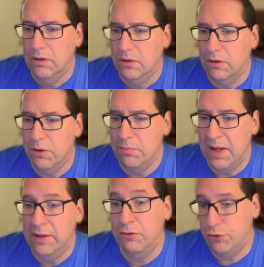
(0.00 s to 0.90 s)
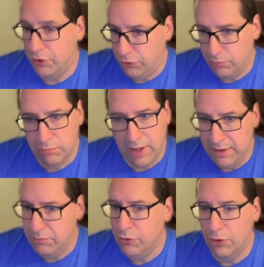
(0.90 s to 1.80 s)
Could it match?
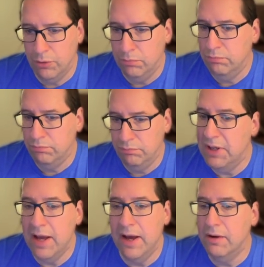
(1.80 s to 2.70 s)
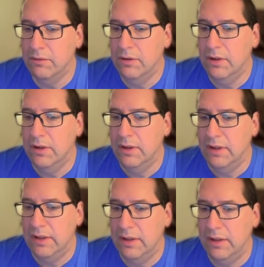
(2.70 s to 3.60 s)
Okay, so yeah.
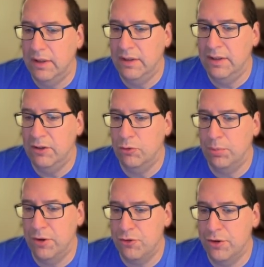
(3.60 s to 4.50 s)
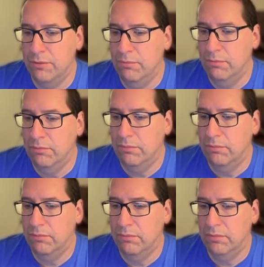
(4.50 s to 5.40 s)
In the expression
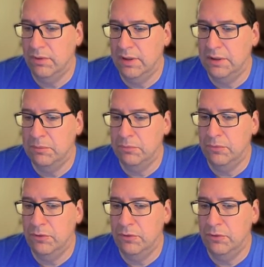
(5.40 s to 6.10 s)
item,